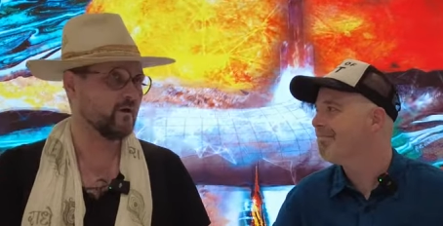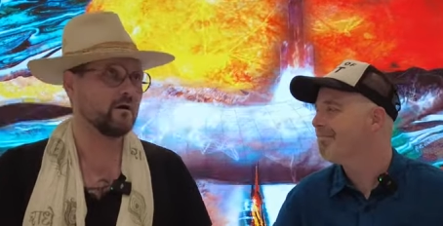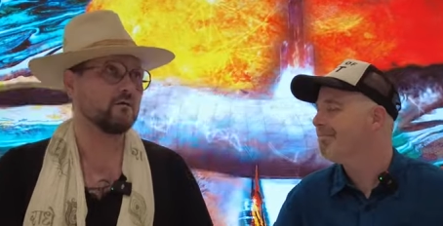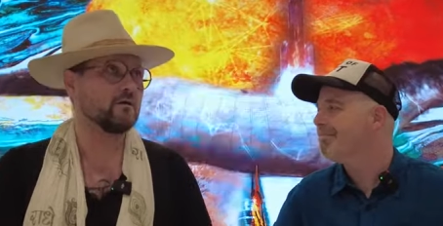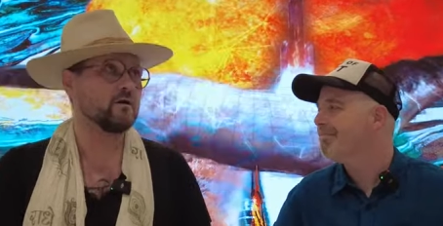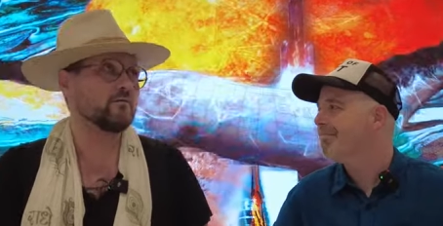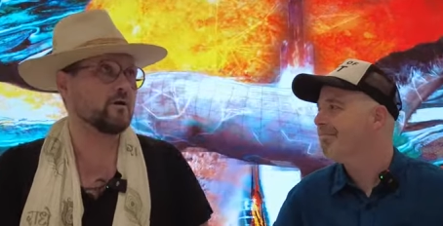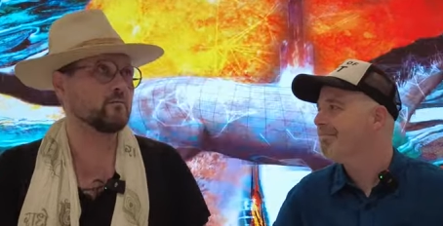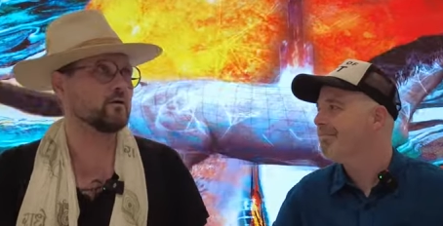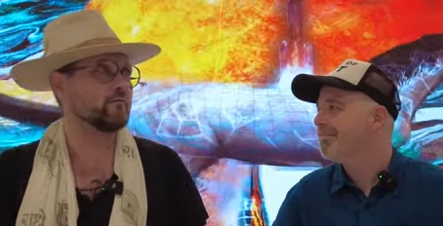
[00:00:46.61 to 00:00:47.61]
Speaker 1: Uh,
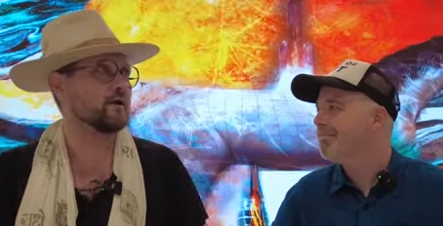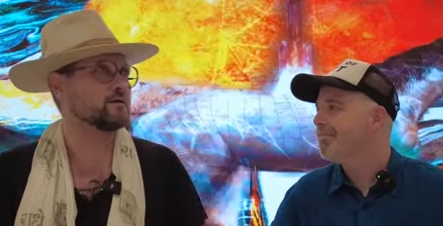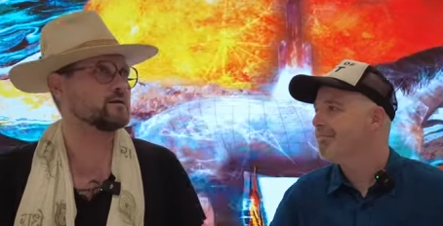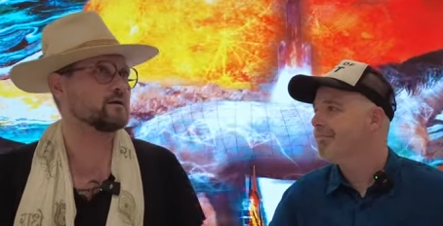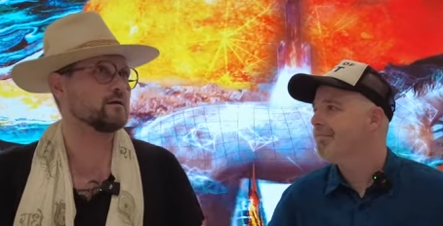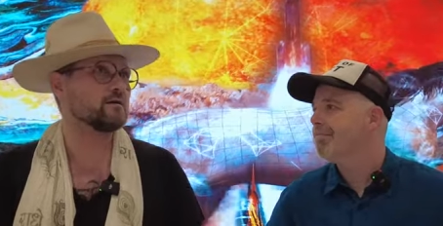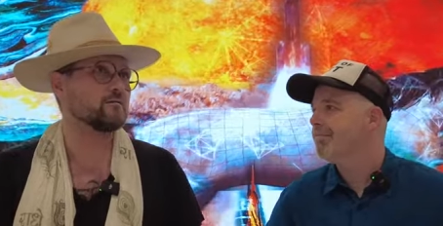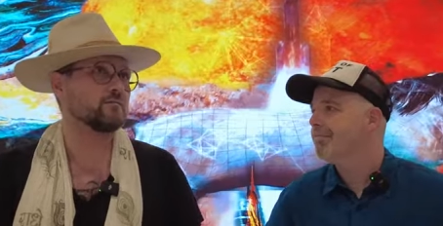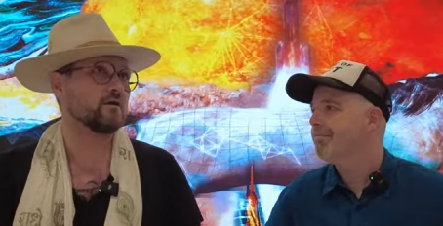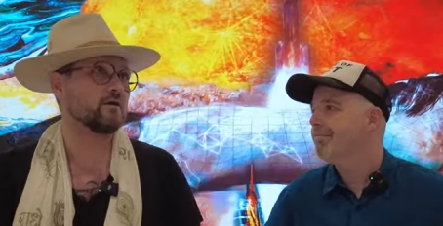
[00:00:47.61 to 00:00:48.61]
incredible event. Uh, they
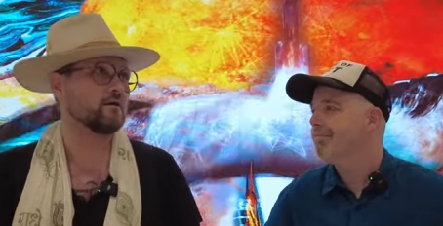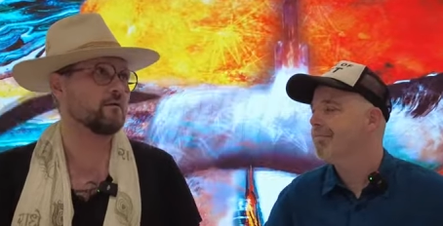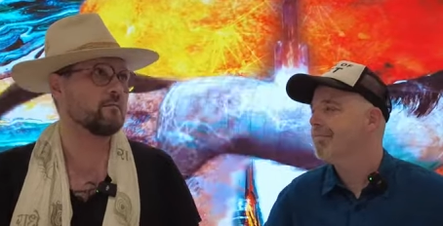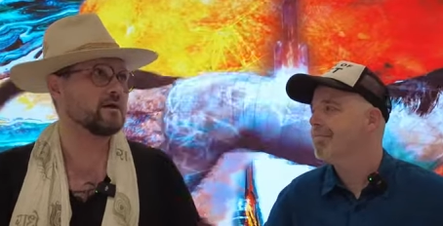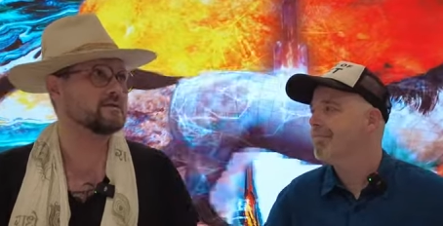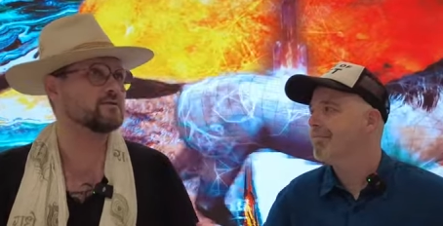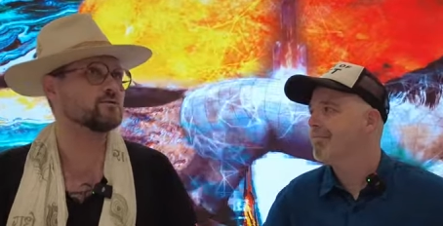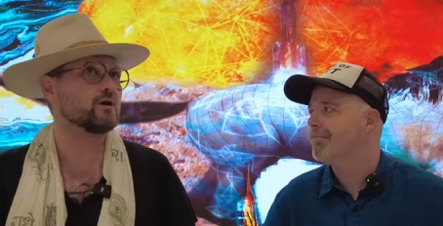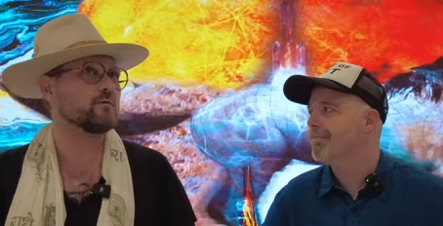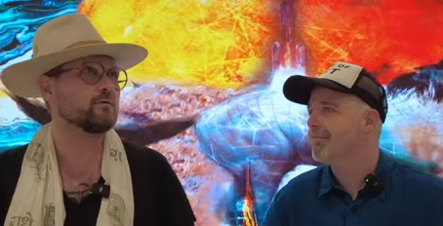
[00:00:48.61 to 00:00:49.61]
did they did an amazing
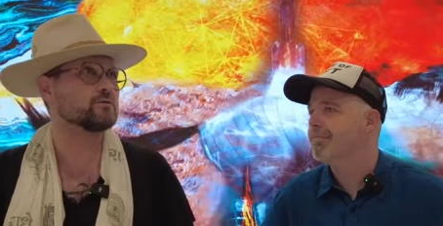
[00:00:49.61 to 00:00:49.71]
job.